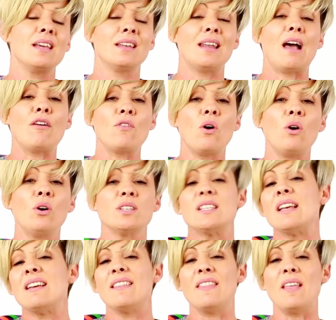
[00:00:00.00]
Now, of course,
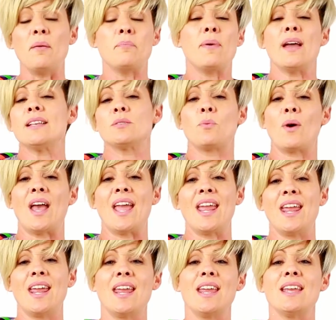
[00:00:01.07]
the best
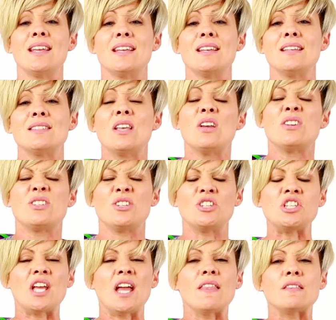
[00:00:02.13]
way is to
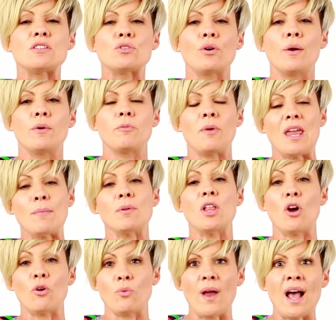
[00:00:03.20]
share the joy with people
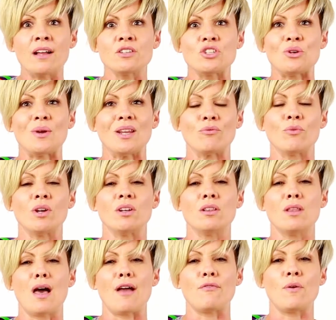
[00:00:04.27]
around you in real
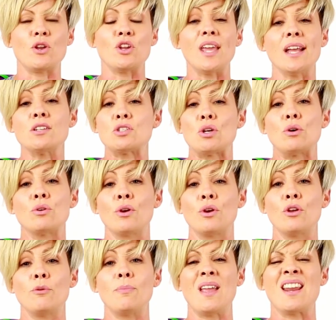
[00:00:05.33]
life. When you get shoulder
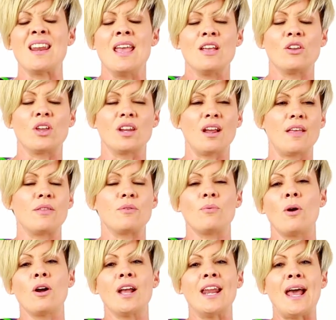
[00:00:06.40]
hooping, you can either
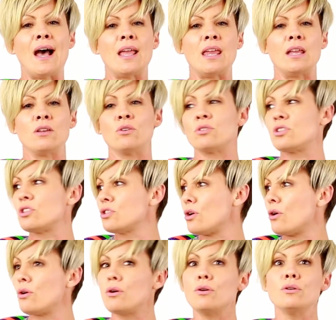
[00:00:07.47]
rock it out in your
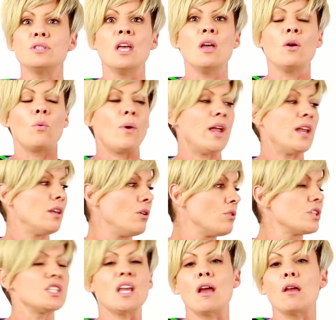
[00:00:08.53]
shows, when you're
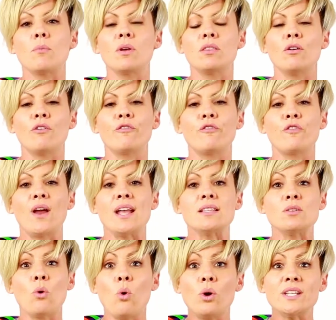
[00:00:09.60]
sharing with your
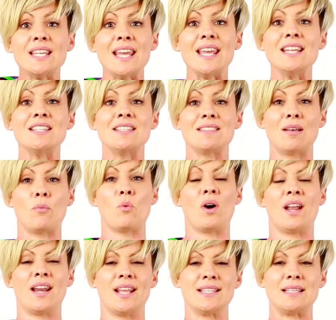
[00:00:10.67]
friends, or teach
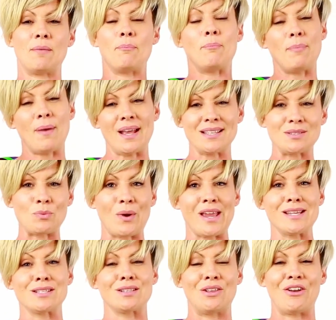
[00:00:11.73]
someone. It's the best way
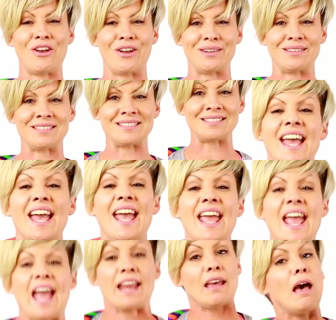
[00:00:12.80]
to learn.
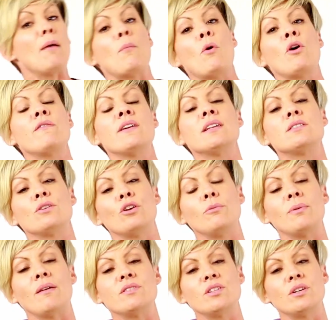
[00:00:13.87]
Hey, and come over to
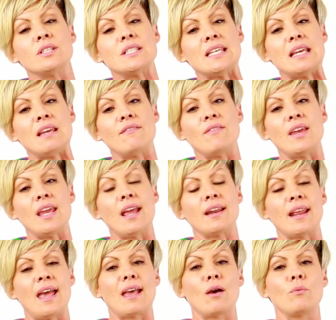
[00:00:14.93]
hooplovers.tv
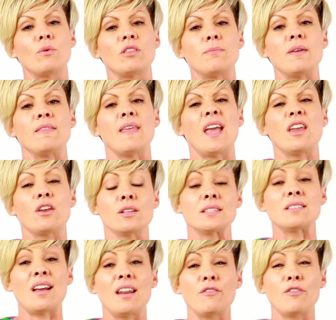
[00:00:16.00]
and hang out with me there. You can
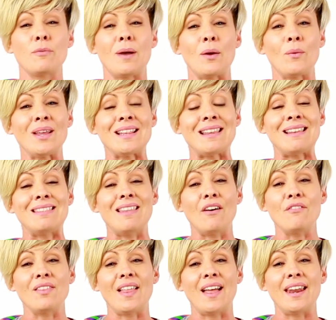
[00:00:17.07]
sign up for my weekly
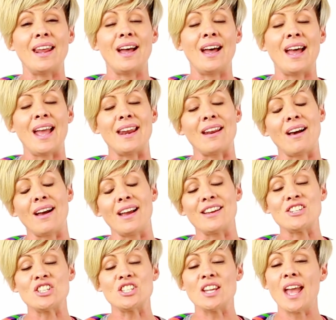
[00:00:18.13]
love letter and I
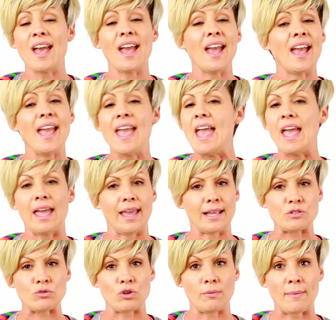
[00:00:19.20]
share
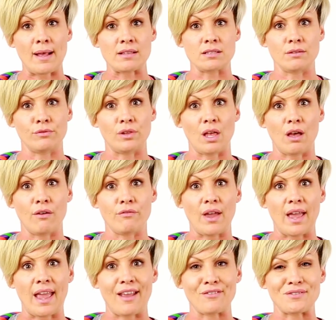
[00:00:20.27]
extra amounts of love
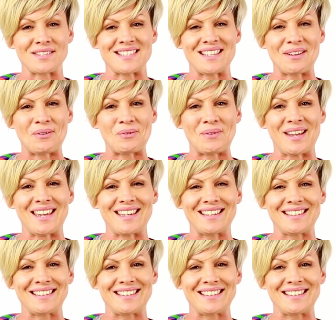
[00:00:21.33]
every single week.